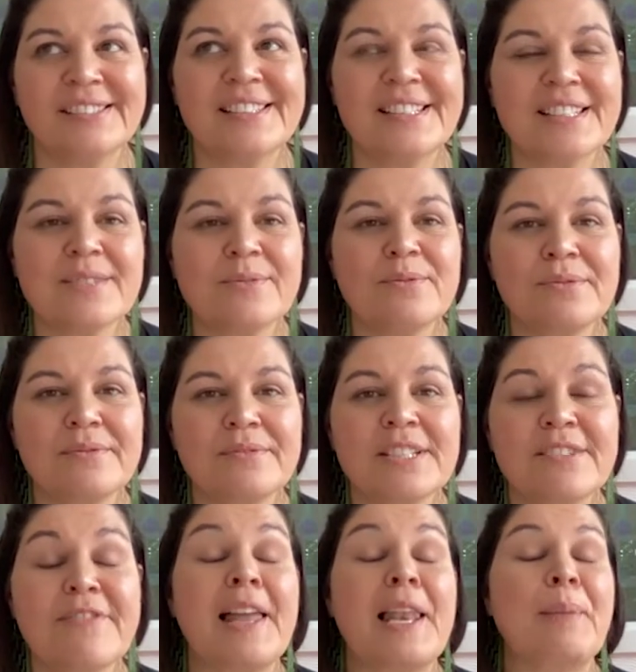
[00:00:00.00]
just
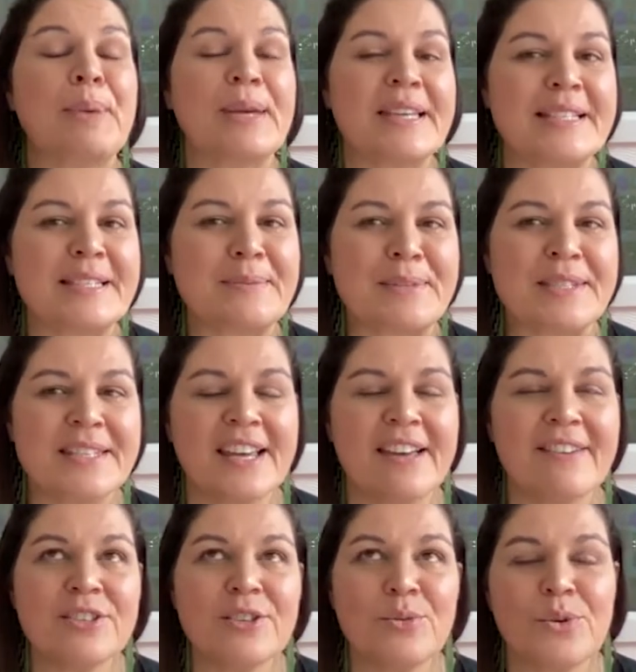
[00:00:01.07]
developing some
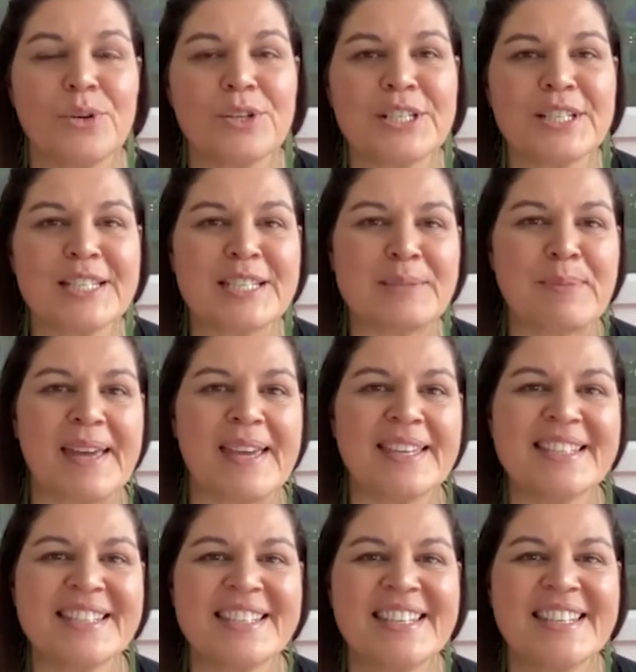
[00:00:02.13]
stuff so watch the
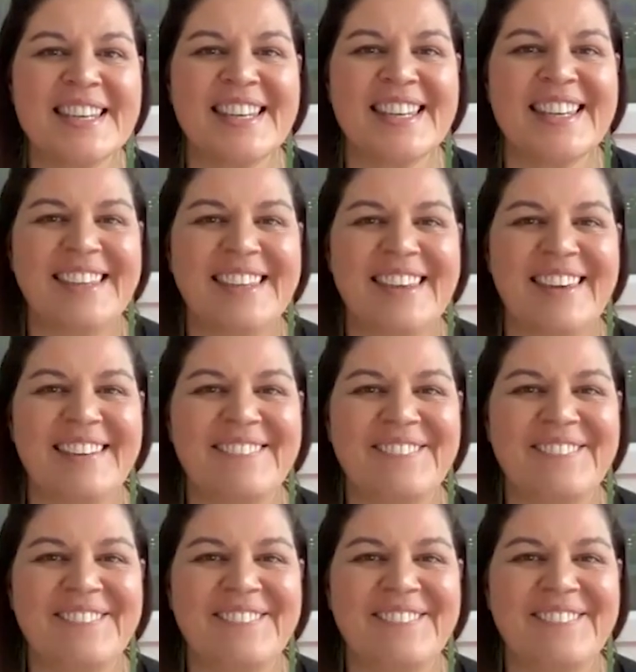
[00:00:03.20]
space yeah